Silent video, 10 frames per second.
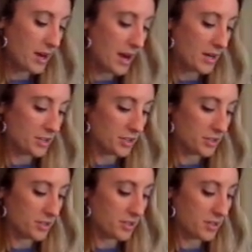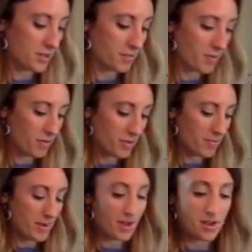I just throw
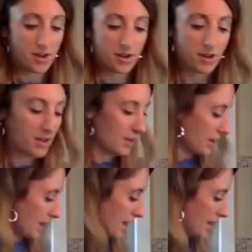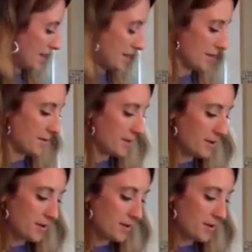them in a